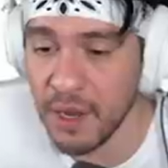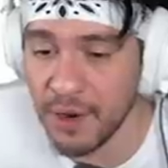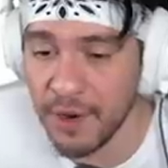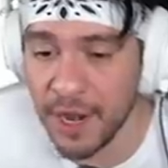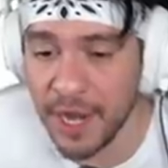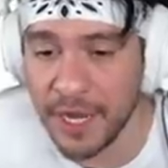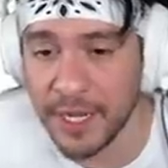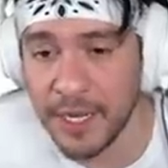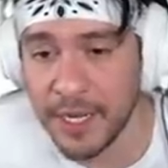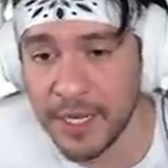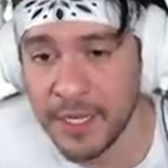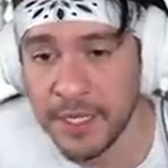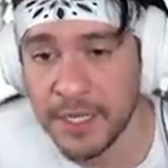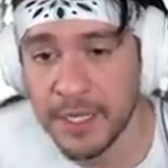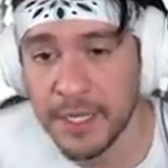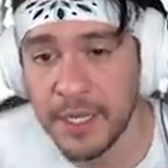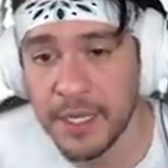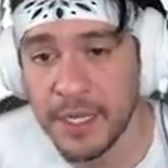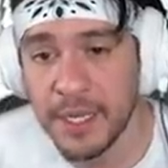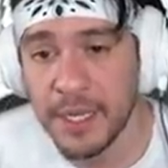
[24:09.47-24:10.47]
All right.
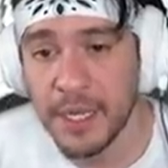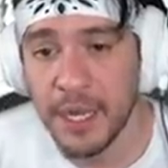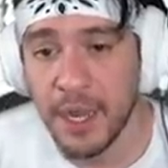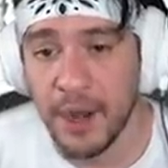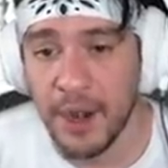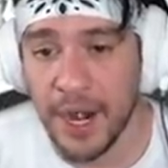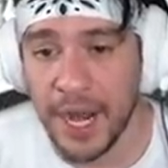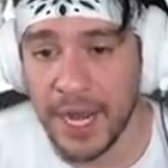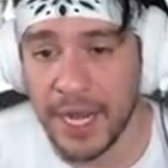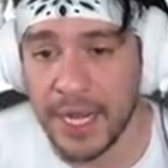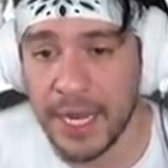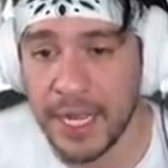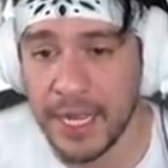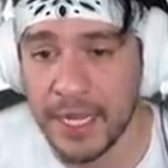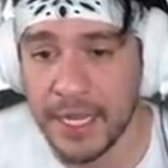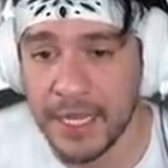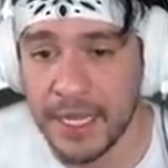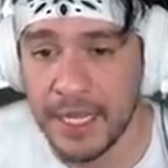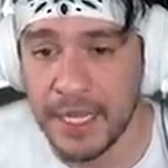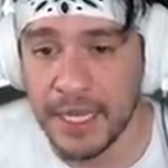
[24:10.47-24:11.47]
All right.
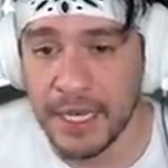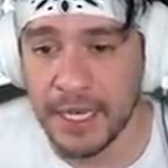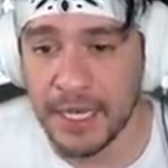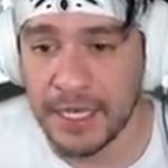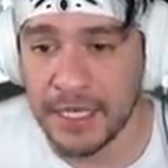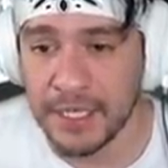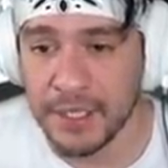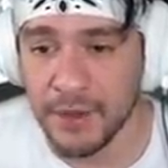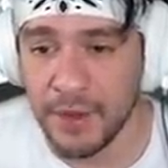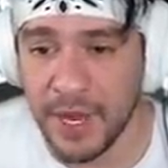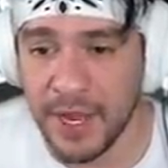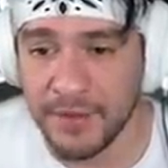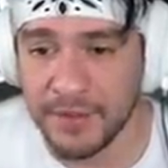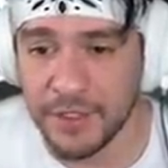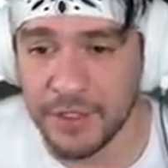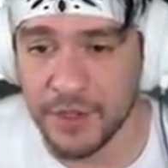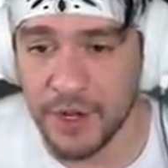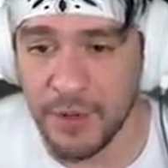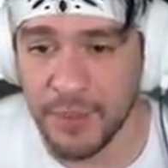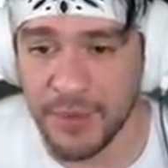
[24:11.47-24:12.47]
Let, do I have
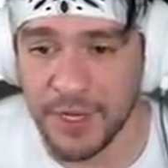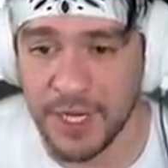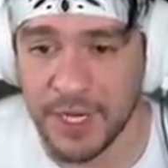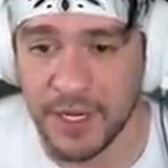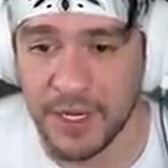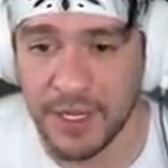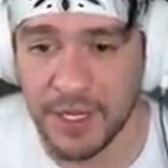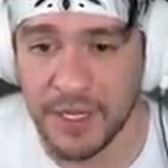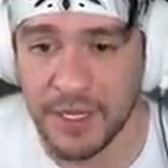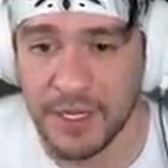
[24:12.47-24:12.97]
to drop in here?